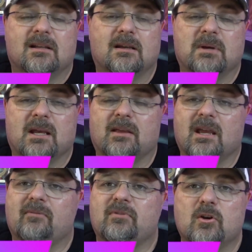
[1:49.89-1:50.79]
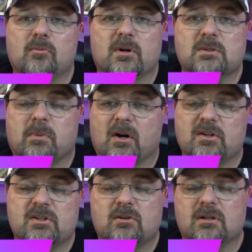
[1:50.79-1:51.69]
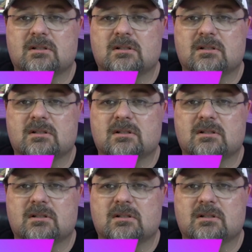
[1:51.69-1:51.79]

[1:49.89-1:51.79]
And man, they have numerous burgers you